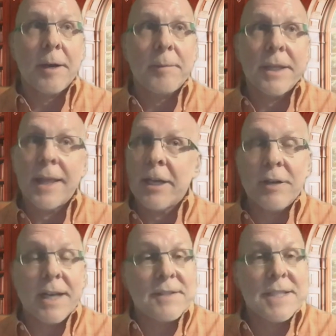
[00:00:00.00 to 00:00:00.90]
They
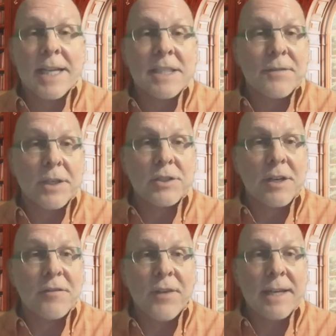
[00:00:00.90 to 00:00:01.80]
could have science fiction
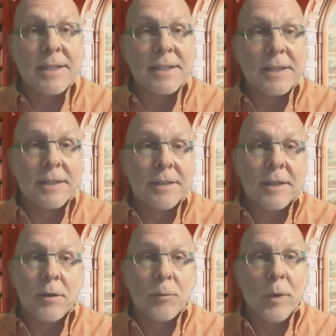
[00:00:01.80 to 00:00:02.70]
and fantasy,
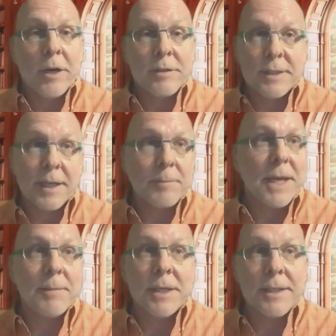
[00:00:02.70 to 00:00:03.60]
whereas
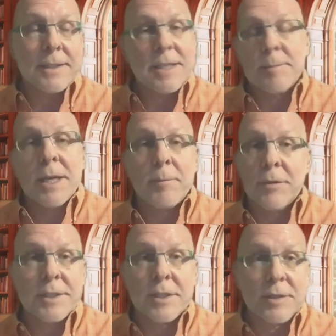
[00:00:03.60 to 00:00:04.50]
maybe in September,
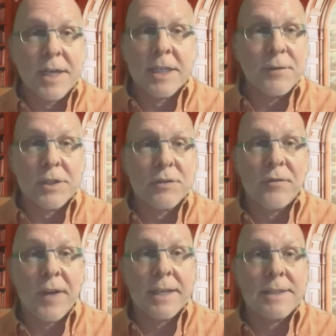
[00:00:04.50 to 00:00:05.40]
it's their science fiction
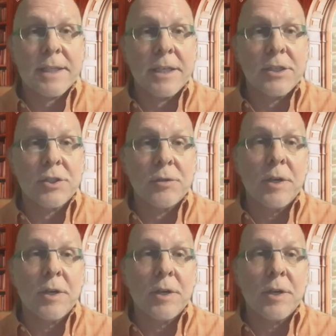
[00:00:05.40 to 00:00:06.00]
fantasy issue.